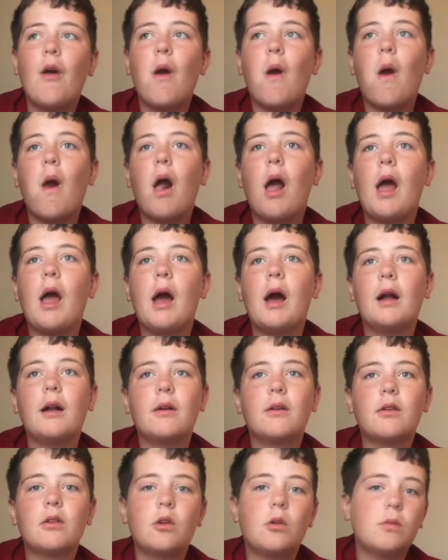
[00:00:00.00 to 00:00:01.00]

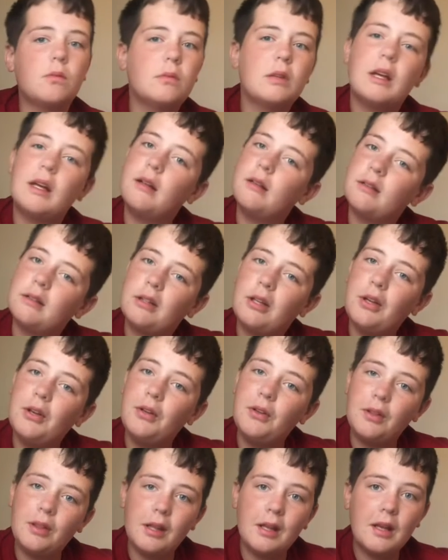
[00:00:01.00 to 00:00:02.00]
and
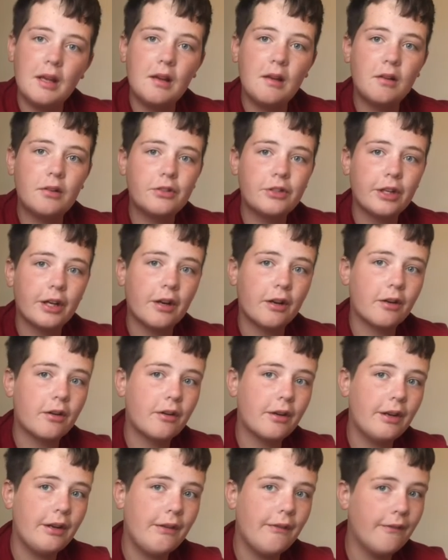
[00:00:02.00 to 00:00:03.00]
to the Chicken
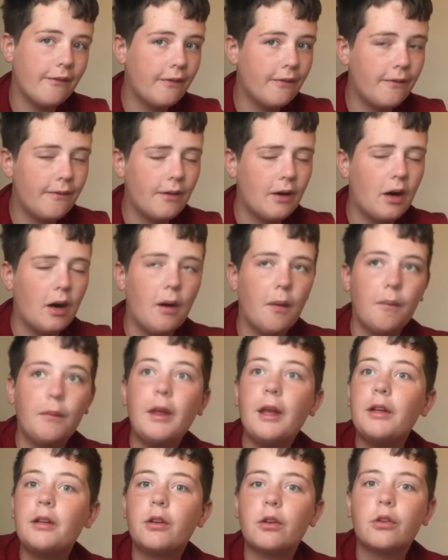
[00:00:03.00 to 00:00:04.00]
Creek
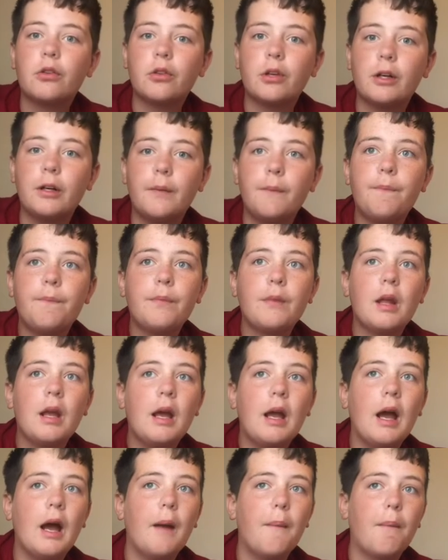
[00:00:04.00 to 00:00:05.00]
nature trail,
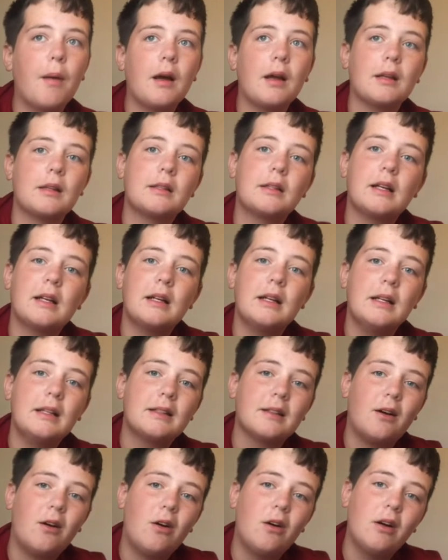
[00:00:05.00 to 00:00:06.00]
and past that
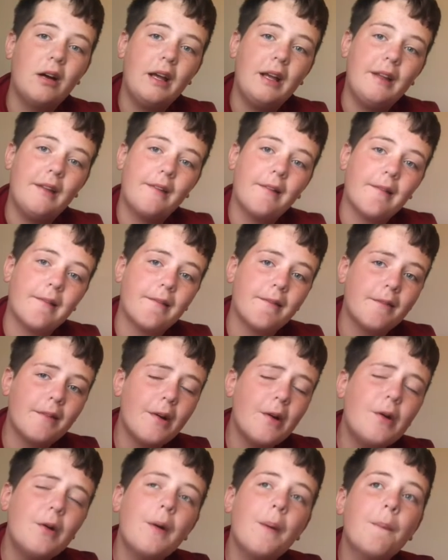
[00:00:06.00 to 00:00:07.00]
it's all a dirt
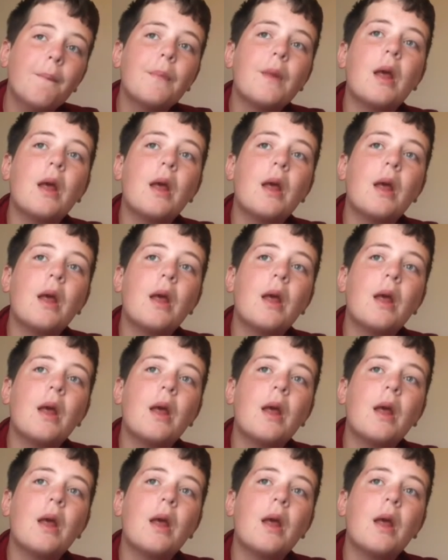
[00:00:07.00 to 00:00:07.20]
road,